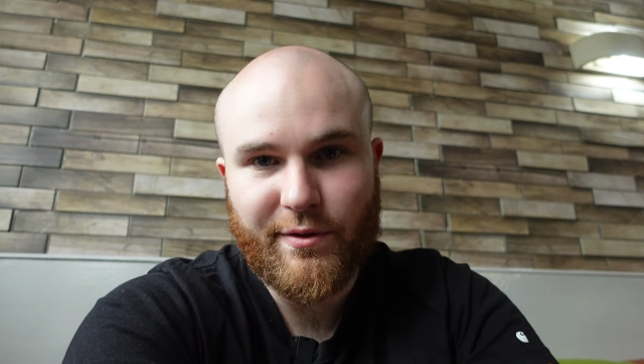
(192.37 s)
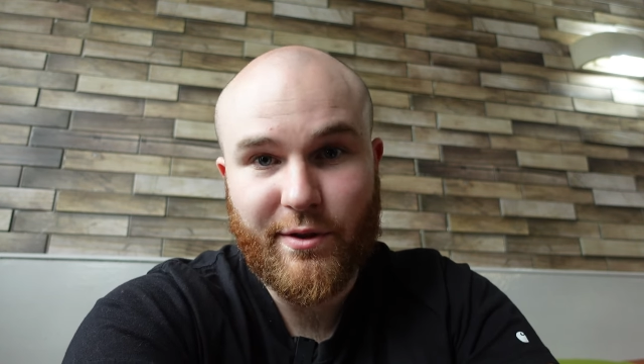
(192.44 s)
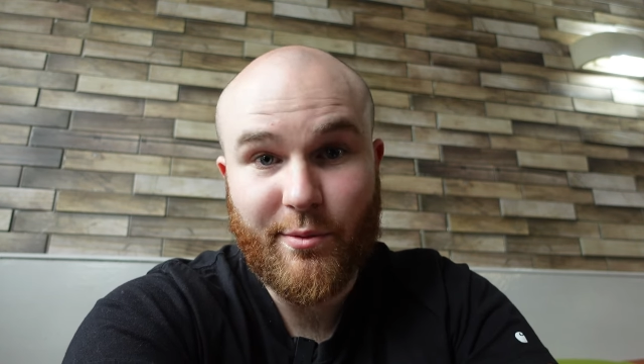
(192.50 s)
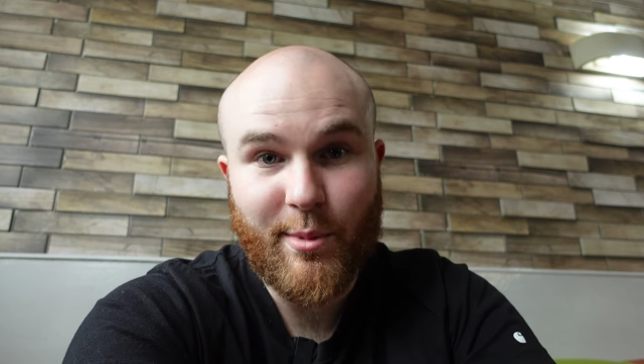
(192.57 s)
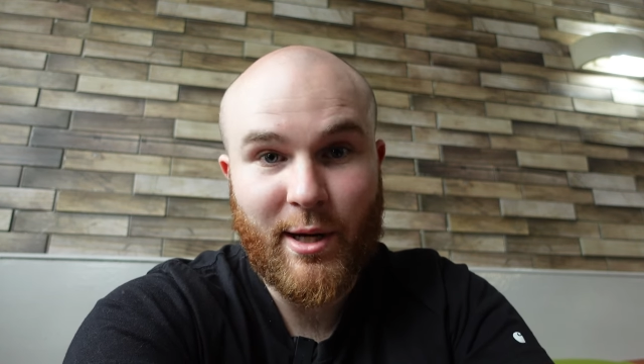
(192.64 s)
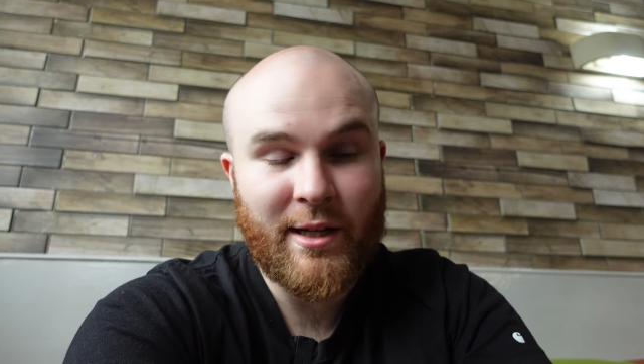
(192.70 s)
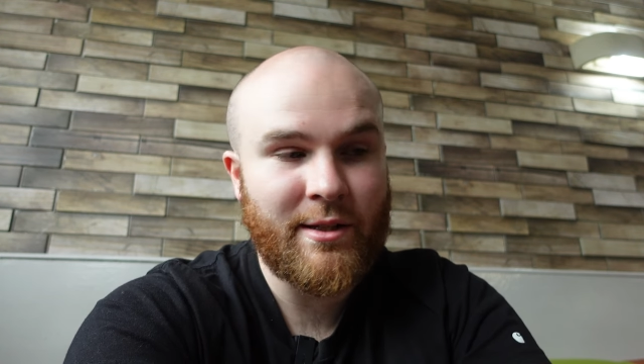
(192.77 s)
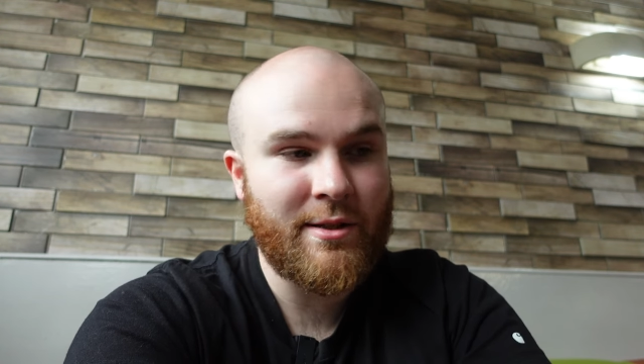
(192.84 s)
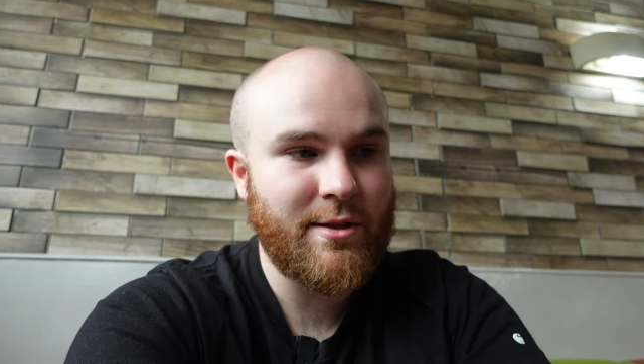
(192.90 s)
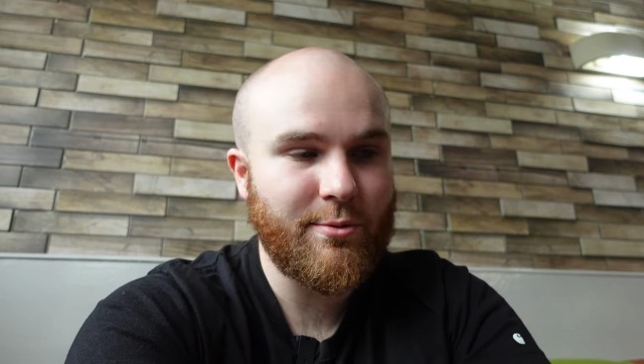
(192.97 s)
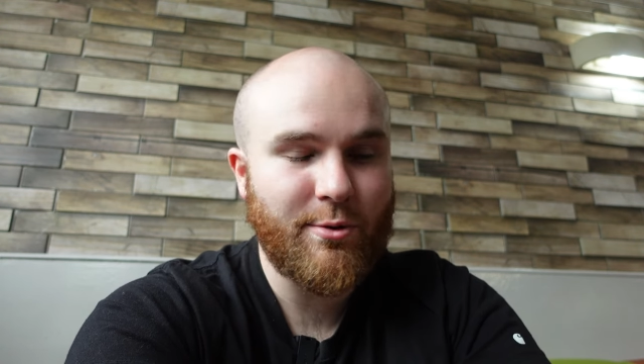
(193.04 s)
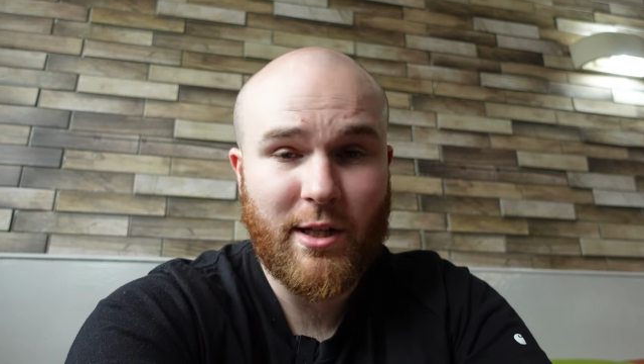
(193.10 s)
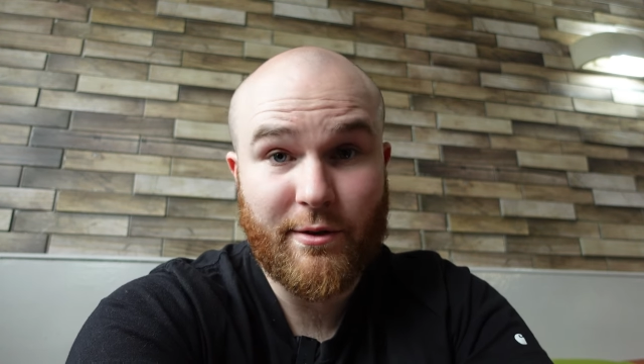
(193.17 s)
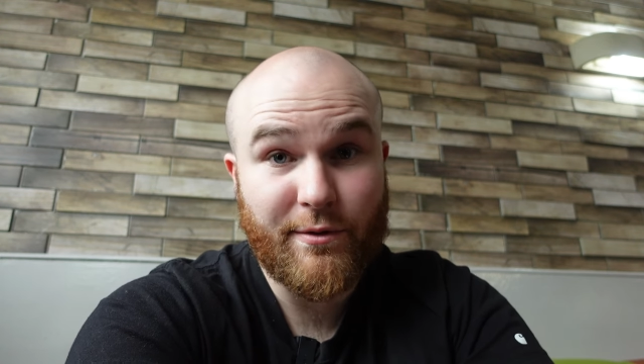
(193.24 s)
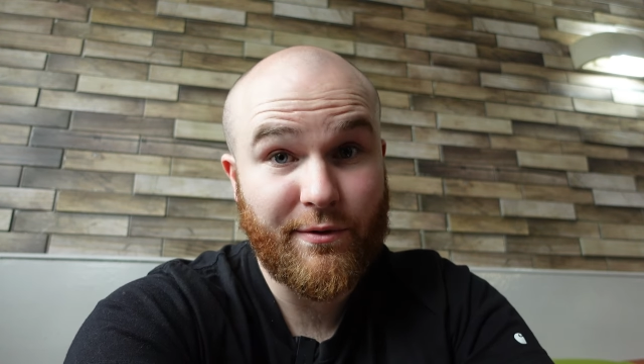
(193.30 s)
for the mains.
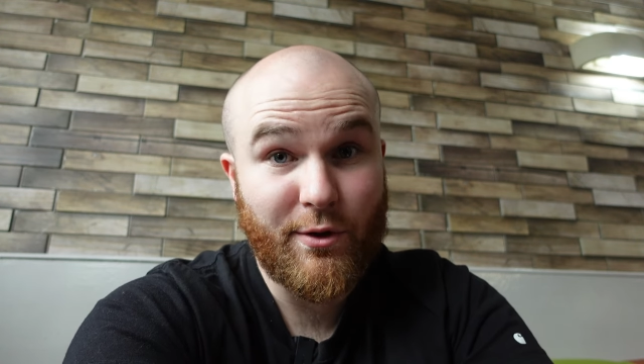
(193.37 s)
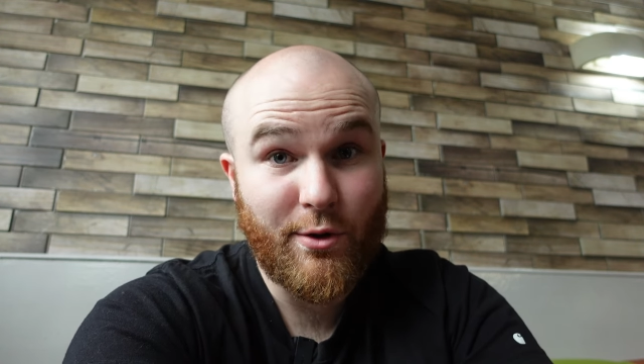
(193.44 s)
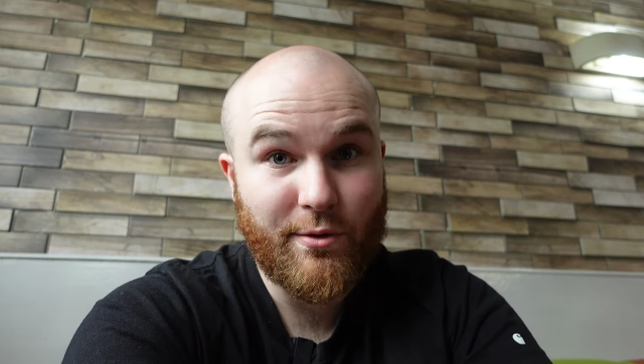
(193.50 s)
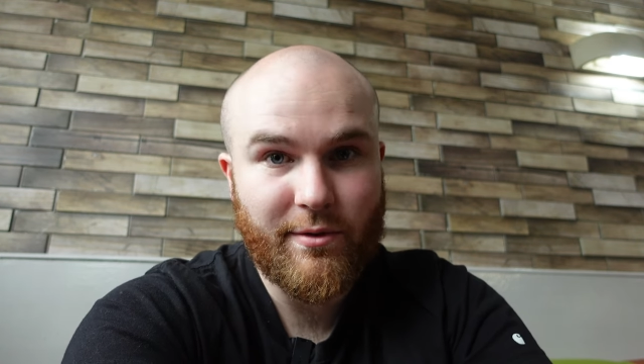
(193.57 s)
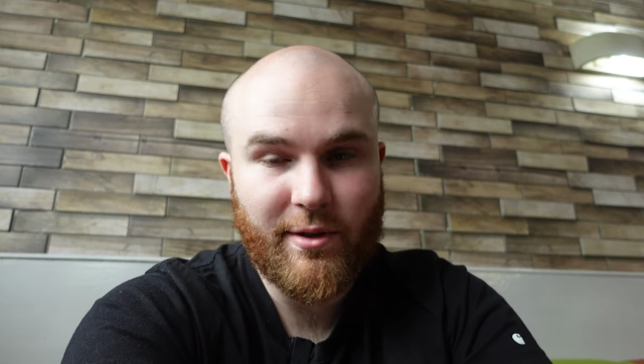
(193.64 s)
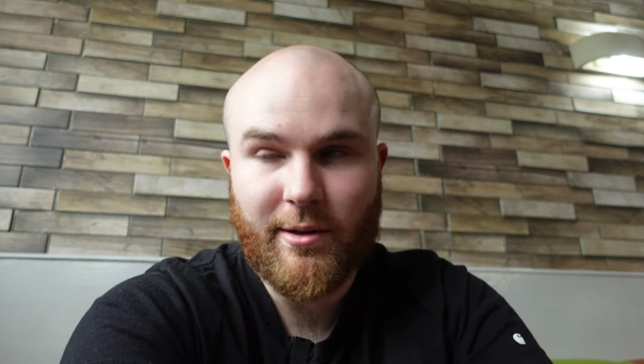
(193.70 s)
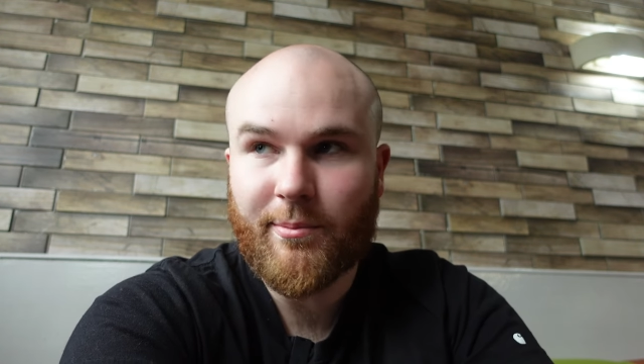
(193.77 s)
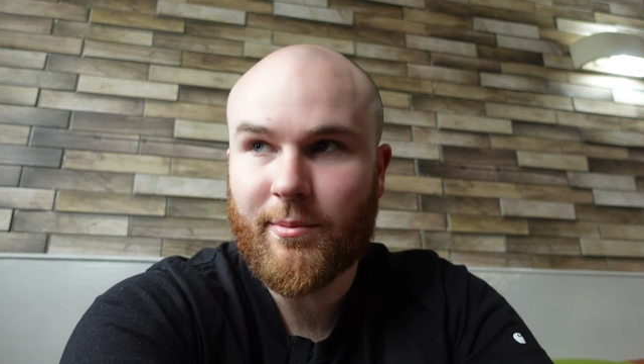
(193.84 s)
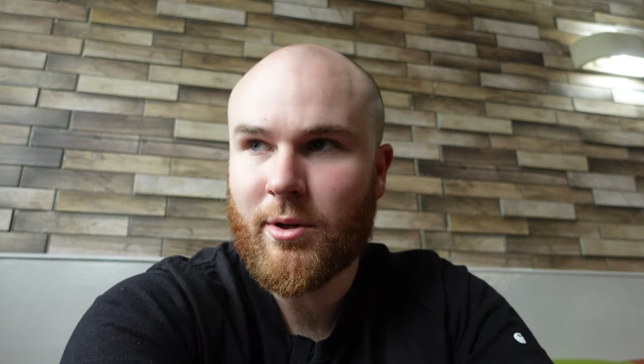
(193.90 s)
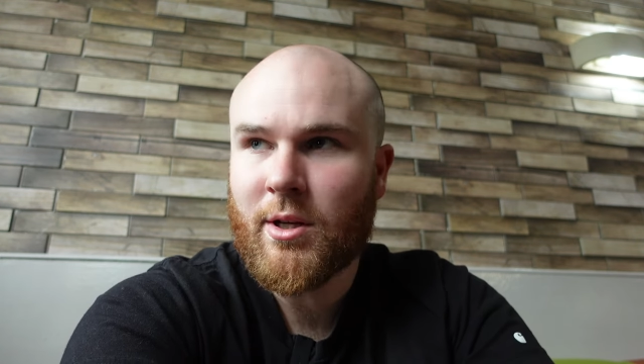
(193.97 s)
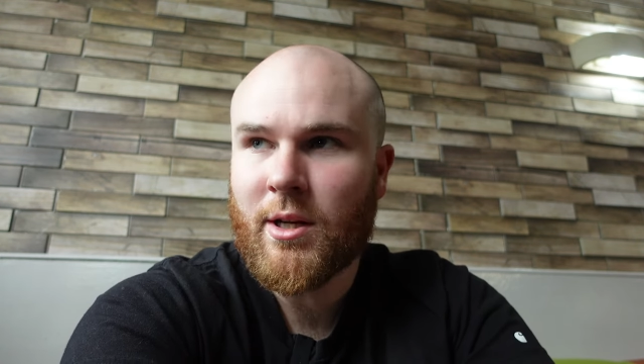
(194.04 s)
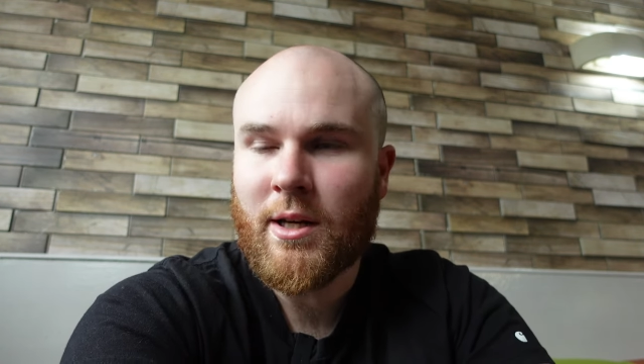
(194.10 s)
We'll get a few of them.